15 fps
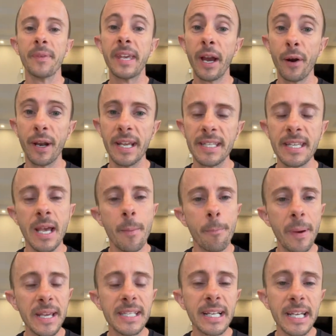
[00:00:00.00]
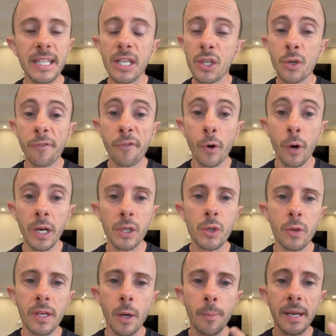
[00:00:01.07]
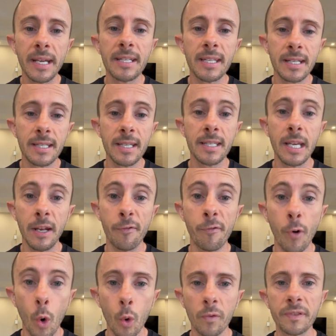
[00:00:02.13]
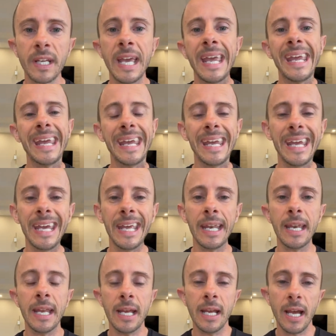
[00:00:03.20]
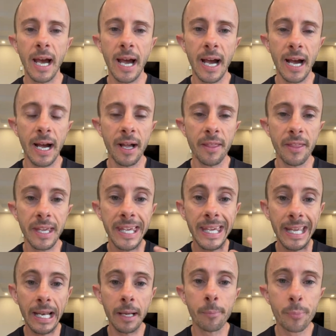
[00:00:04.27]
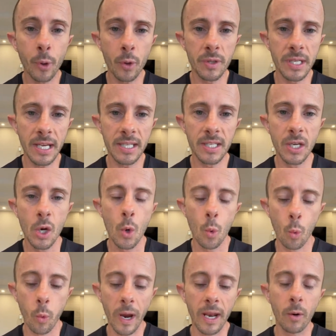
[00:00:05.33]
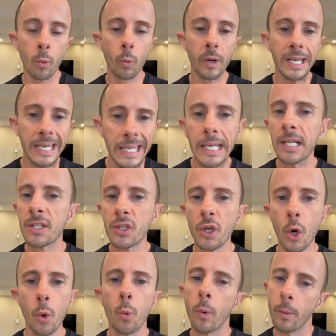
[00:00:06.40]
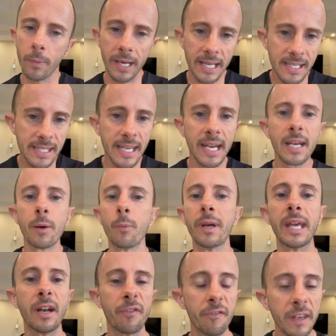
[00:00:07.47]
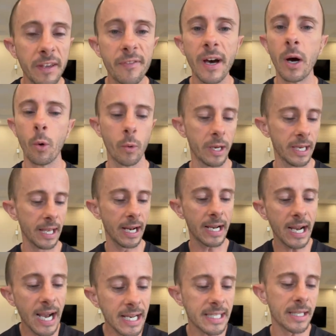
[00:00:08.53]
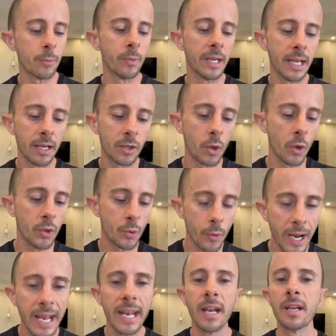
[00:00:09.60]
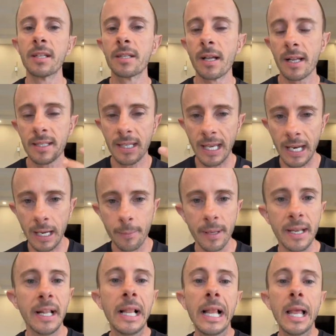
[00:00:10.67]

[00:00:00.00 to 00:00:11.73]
here it is. Basically, it's just referring to the omega-6s involved in the healing process when we need it. So when we get sick and we get a fever, or we get a cut and we get goes red and it starts getting a bit